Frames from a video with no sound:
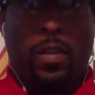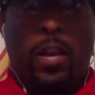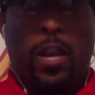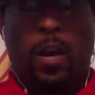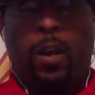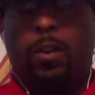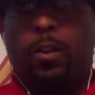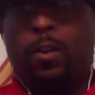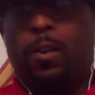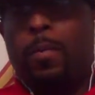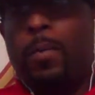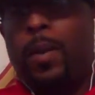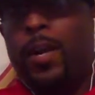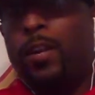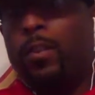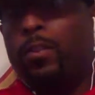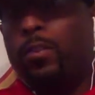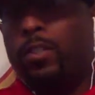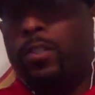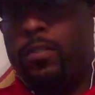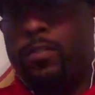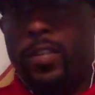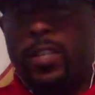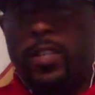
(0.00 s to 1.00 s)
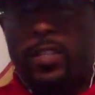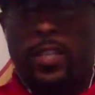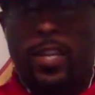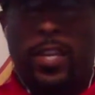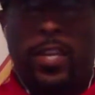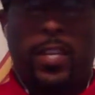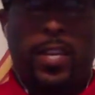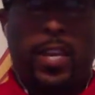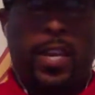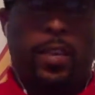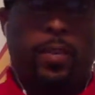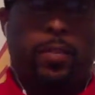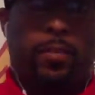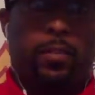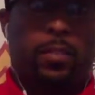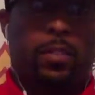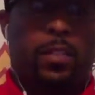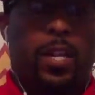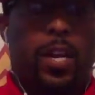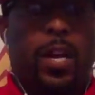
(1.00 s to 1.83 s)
I don't know about no Javante Davis.